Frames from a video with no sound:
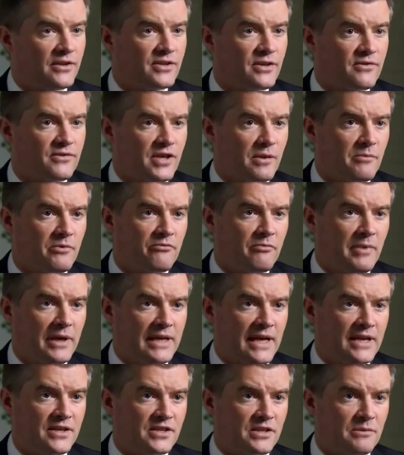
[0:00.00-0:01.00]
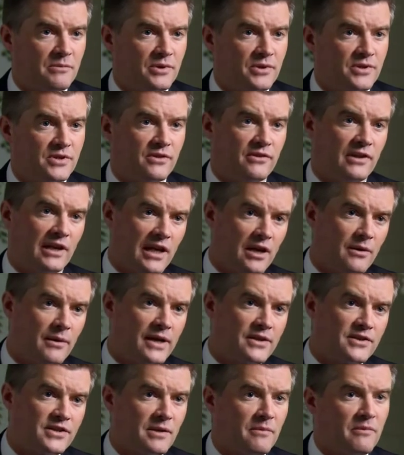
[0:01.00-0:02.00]
So some have made estimates at the low
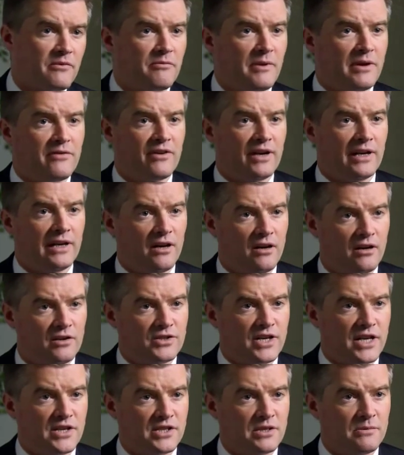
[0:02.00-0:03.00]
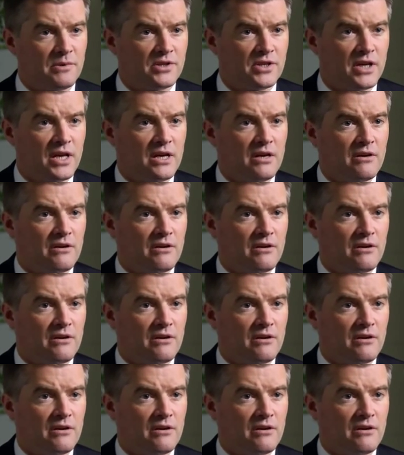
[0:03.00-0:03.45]
end, some have made very large estimates.